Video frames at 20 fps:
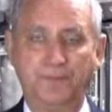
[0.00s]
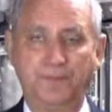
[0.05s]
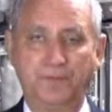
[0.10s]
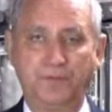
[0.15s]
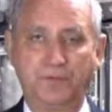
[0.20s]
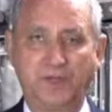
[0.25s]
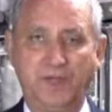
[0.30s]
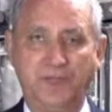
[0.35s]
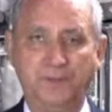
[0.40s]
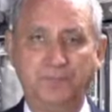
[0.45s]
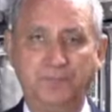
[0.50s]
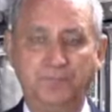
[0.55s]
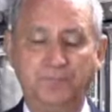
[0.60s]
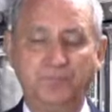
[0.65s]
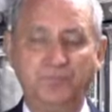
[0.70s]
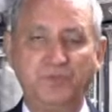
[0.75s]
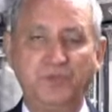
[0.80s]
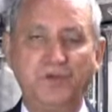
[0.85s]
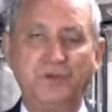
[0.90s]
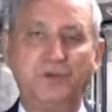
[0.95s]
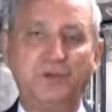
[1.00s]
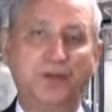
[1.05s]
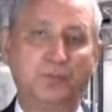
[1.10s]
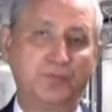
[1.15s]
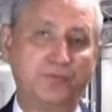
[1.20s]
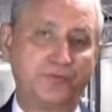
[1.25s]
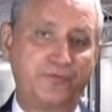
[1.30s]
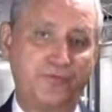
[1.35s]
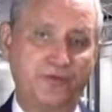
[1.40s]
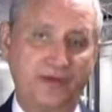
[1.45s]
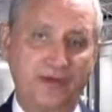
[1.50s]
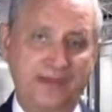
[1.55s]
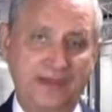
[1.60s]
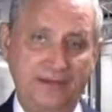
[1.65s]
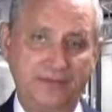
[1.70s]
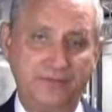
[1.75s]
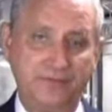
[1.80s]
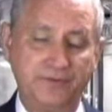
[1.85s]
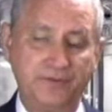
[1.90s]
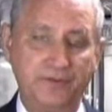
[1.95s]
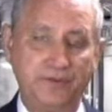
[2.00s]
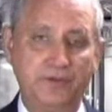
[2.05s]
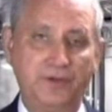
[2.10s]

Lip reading: Okay, number 5.